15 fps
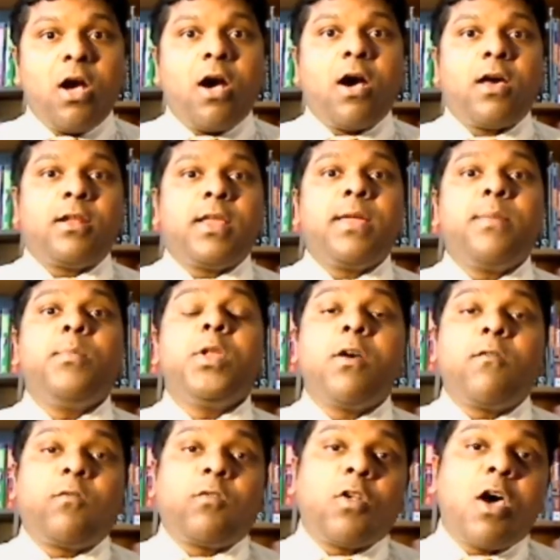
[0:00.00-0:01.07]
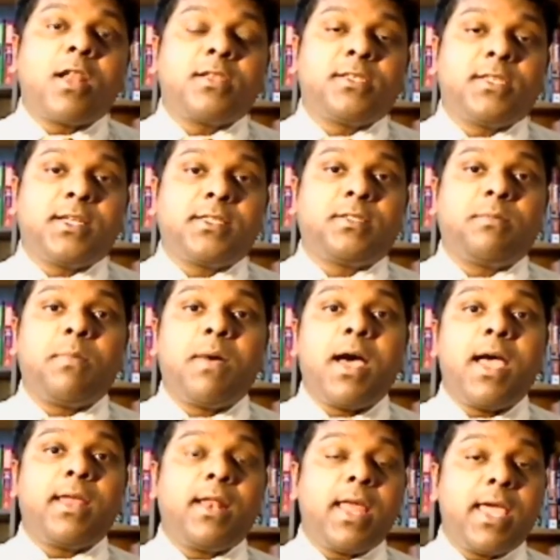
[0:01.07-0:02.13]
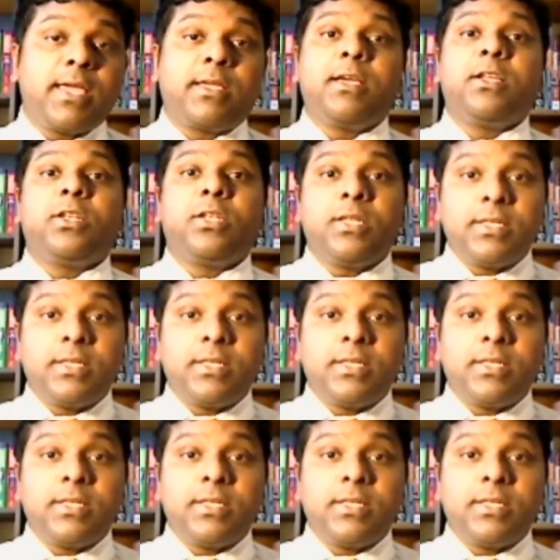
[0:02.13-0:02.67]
or immunofluorescence by like uh,